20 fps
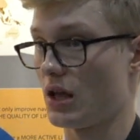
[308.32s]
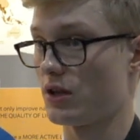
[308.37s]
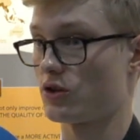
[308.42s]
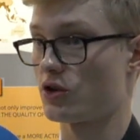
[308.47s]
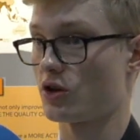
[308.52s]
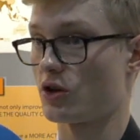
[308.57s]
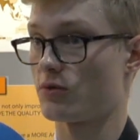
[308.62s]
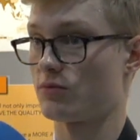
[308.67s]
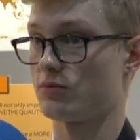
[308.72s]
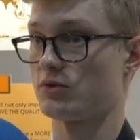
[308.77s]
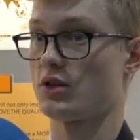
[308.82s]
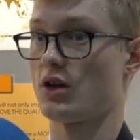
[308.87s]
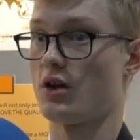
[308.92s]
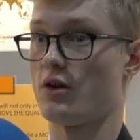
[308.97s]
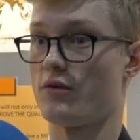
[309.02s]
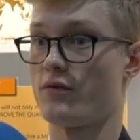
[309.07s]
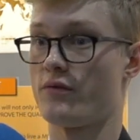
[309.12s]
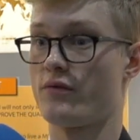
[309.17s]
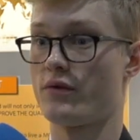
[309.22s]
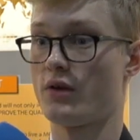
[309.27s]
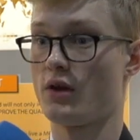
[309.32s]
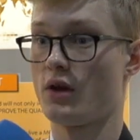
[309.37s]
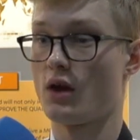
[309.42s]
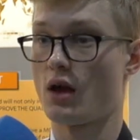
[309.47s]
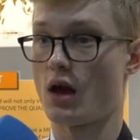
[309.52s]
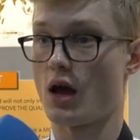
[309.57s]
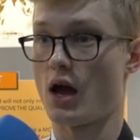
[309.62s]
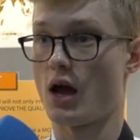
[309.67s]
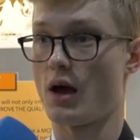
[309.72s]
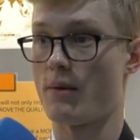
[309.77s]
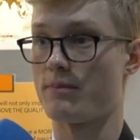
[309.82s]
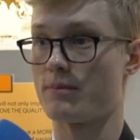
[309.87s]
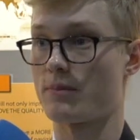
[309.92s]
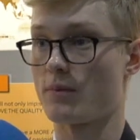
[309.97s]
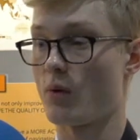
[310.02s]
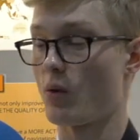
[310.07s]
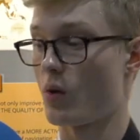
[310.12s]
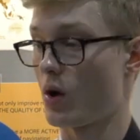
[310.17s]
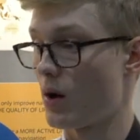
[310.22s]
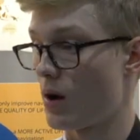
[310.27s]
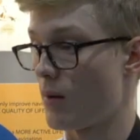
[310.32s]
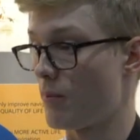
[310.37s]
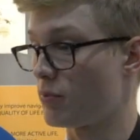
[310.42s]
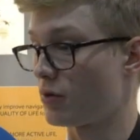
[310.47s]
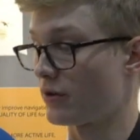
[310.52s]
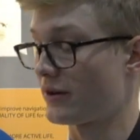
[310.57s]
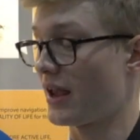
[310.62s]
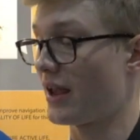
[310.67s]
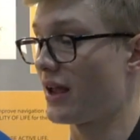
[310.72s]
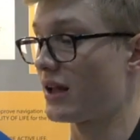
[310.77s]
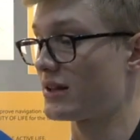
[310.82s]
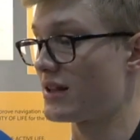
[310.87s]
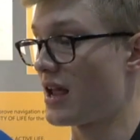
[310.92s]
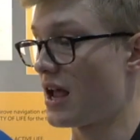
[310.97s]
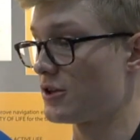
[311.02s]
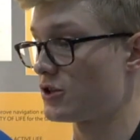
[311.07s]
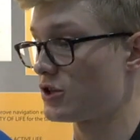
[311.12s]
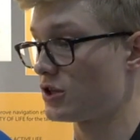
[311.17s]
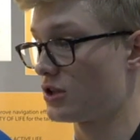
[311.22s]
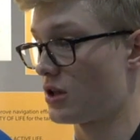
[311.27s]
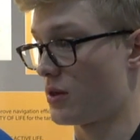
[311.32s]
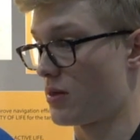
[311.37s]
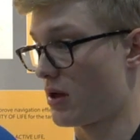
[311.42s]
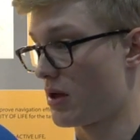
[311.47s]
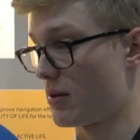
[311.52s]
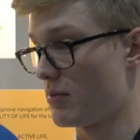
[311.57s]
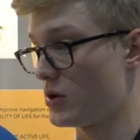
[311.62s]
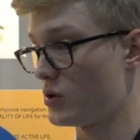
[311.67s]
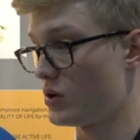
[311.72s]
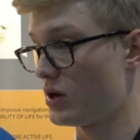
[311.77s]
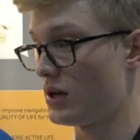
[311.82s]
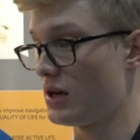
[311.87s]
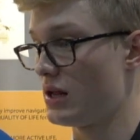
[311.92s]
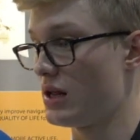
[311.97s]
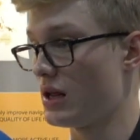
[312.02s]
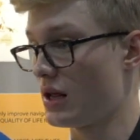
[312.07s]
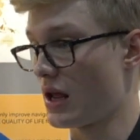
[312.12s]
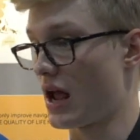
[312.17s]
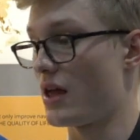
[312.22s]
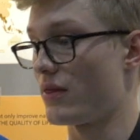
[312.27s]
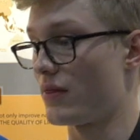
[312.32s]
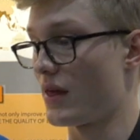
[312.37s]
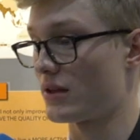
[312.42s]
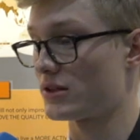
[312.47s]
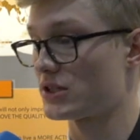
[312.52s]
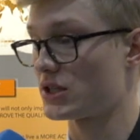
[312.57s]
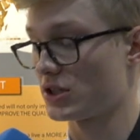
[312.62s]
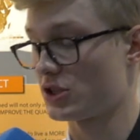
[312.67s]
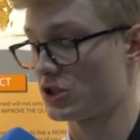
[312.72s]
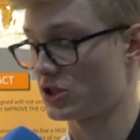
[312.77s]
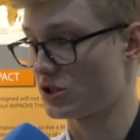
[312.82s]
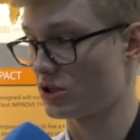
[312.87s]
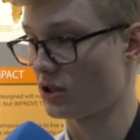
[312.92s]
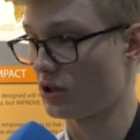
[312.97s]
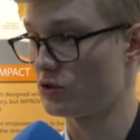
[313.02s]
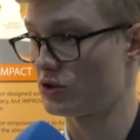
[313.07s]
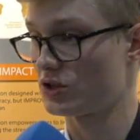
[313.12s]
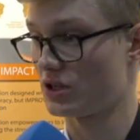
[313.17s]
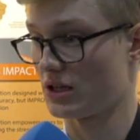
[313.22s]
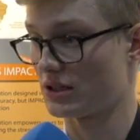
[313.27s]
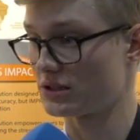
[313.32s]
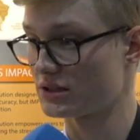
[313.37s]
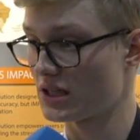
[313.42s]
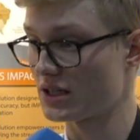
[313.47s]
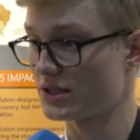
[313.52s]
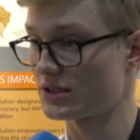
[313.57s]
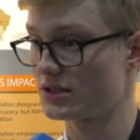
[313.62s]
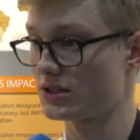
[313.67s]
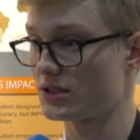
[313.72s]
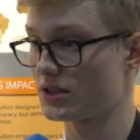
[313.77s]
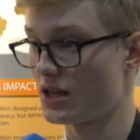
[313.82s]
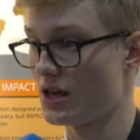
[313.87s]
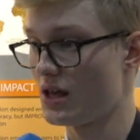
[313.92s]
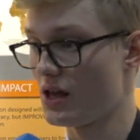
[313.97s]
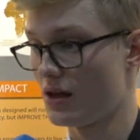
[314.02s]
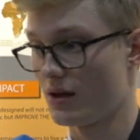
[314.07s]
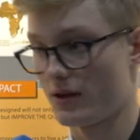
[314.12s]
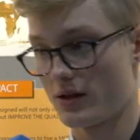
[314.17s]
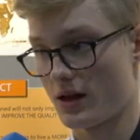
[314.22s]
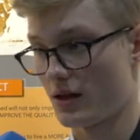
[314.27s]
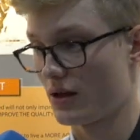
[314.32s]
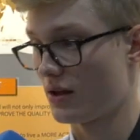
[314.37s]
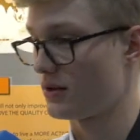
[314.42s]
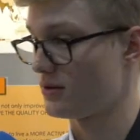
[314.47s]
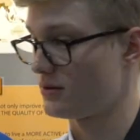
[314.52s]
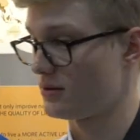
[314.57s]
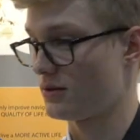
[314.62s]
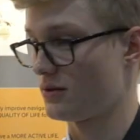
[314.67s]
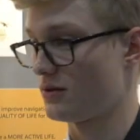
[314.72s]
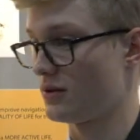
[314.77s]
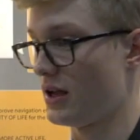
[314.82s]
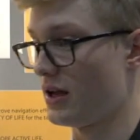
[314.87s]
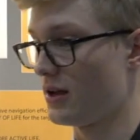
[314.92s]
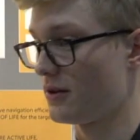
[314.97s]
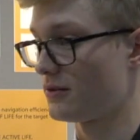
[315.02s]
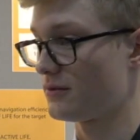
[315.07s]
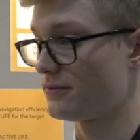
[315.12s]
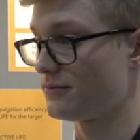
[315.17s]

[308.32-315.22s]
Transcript: in terms of bringing attention to the community that such a solution exists. Yep.